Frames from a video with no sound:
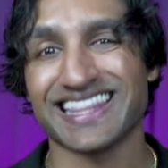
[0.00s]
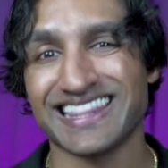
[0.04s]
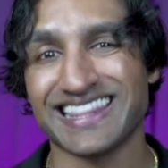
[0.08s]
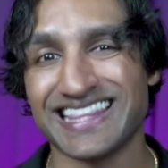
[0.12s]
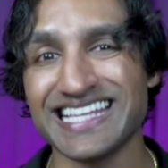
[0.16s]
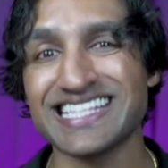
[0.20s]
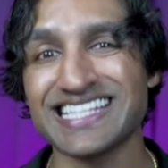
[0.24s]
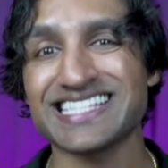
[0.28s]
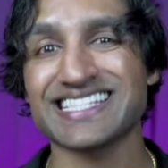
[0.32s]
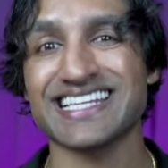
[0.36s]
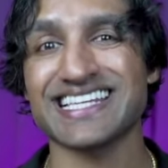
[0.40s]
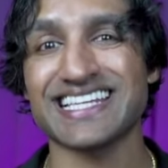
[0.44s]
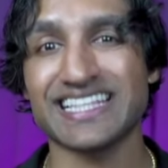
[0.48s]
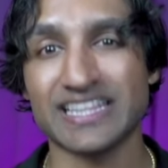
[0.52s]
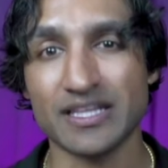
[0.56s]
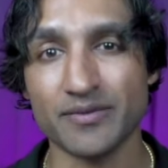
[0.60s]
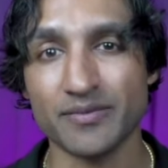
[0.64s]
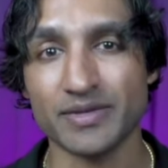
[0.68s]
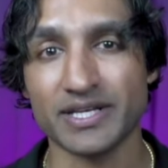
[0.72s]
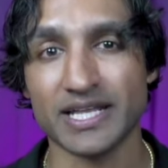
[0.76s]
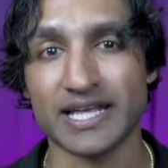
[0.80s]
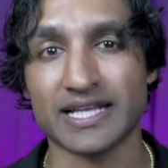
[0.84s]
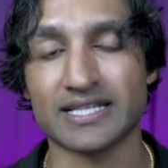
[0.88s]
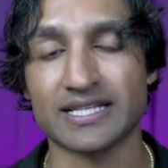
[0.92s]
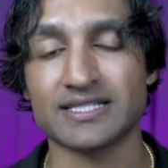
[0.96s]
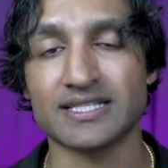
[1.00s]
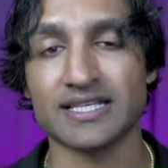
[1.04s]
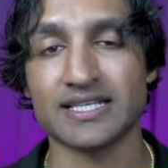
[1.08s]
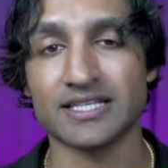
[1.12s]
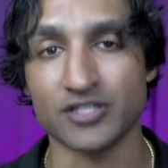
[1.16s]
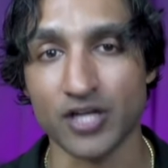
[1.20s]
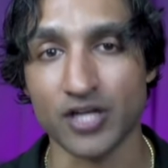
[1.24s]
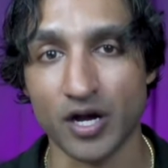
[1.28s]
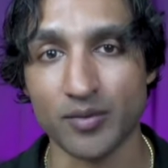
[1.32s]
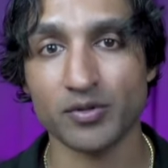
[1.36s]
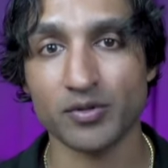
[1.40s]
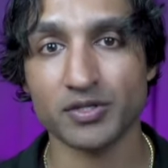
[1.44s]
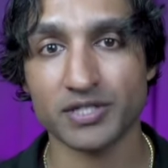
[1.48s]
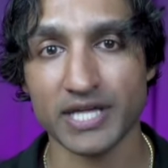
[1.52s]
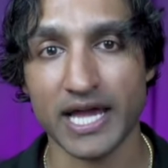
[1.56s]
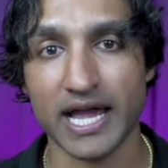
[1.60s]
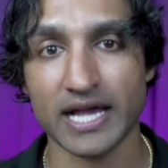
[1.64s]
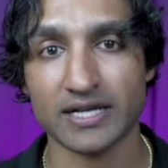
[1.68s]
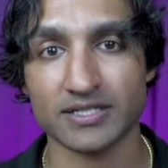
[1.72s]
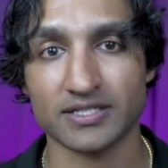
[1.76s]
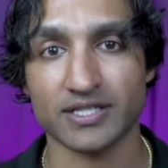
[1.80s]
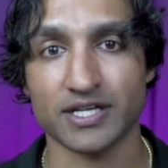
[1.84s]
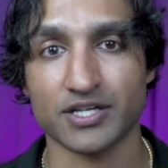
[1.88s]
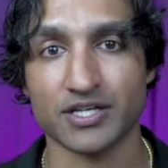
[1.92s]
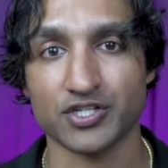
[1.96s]
This eliminates the double
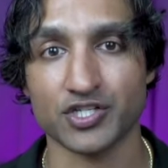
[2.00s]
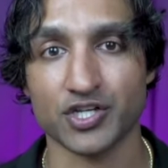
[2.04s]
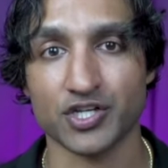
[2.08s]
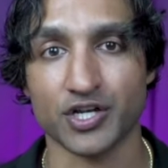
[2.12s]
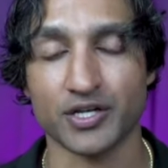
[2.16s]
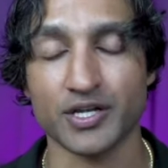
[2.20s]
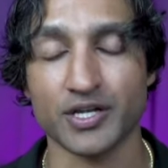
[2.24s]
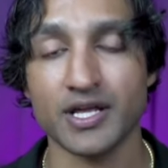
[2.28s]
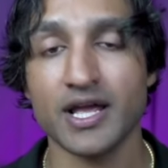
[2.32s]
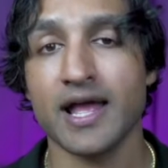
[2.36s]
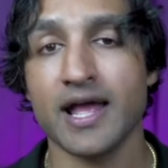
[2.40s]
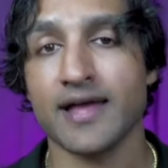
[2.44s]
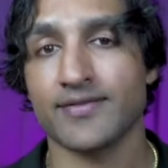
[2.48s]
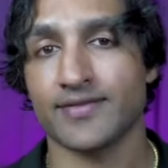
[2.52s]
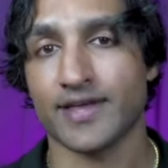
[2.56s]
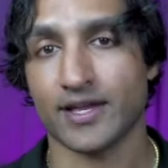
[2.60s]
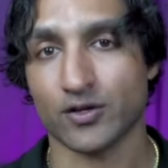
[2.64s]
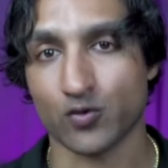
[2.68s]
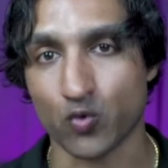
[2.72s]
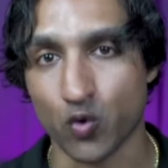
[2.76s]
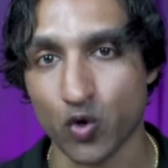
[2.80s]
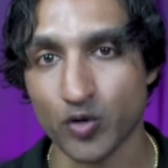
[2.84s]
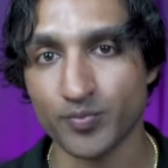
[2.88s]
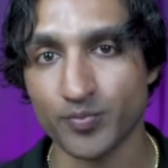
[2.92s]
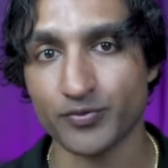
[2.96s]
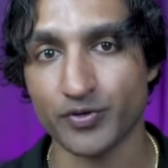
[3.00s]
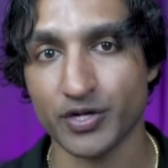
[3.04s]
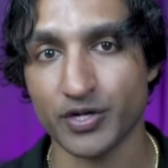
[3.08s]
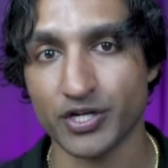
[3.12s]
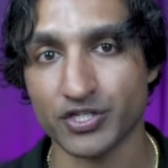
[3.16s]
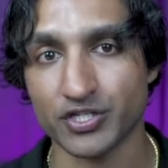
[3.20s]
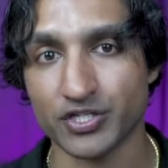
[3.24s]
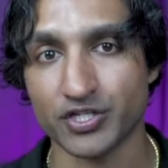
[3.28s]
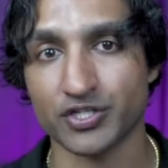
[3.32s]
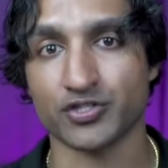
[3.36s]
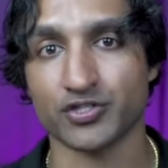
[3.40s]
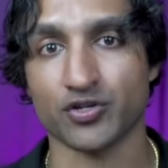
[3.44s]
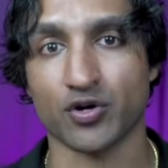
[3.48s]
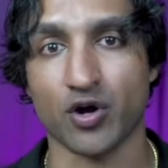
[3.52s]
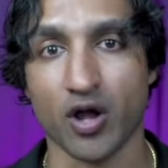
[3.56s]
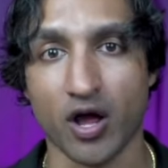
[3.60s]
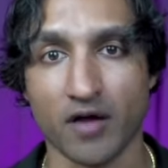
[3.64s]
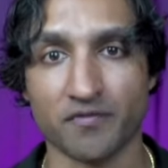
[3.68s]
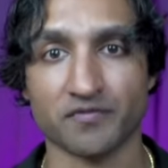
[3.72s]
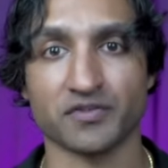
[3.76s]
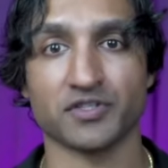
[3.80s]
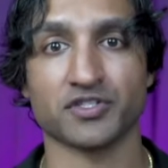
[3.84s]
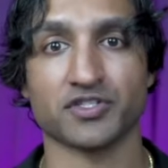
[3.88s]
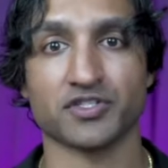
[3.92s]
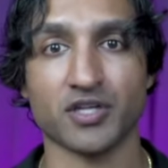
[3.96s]
taxation that corporations are
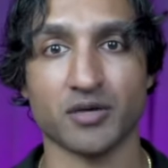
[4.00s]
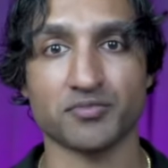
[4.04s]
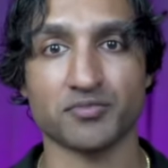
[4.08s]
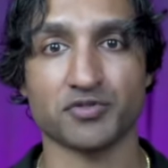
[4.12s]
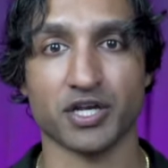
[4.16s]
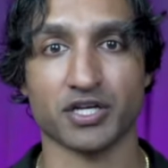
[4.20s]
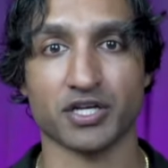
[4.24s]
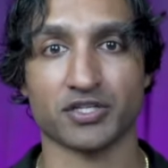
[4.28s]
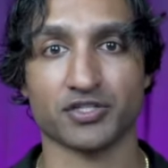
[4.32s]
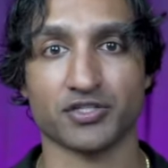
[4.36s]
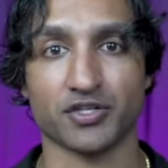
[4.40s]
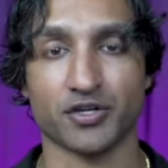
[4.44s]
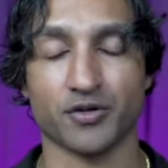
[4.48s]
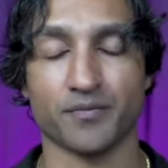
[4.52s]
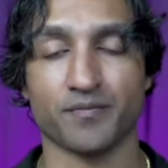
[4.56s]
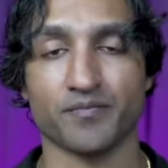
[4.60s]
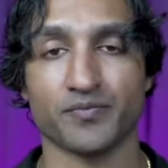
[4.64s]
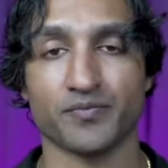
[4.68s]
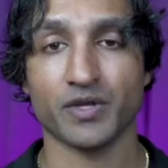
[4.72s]
often subject to.